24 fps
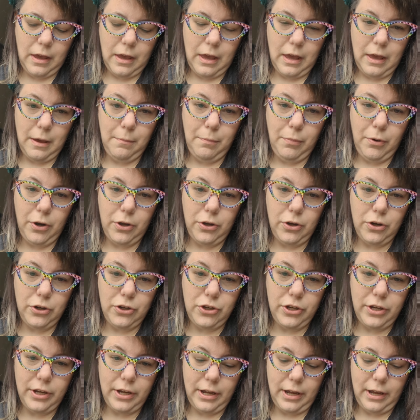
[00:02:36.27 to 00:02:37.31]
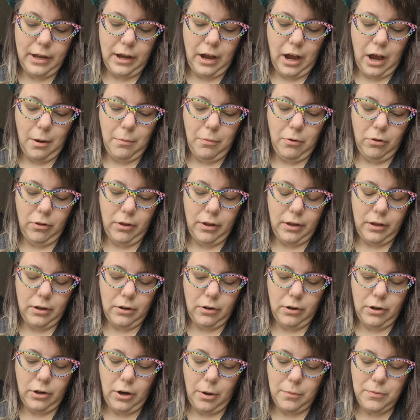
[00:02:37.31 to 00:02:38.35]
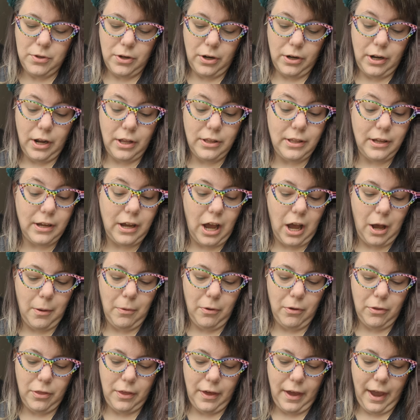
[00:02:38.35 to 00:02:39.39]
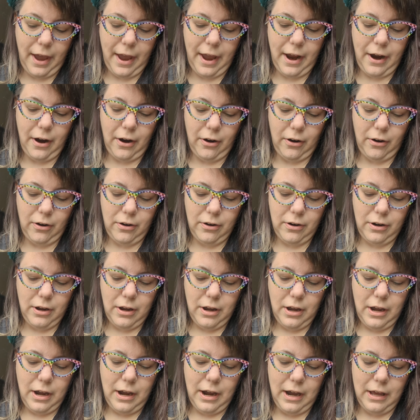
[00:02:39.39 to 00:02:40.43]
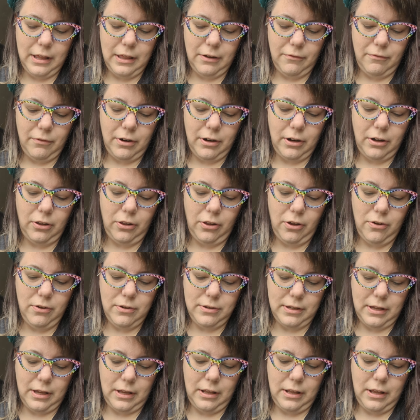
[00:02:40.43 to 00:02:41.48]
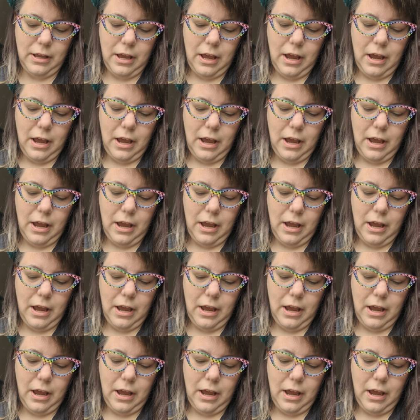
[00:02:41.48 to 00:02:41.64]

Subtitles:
and put your chicken gobble in, or I'm sorry, not the gobble, the hair. And then we're going to close it.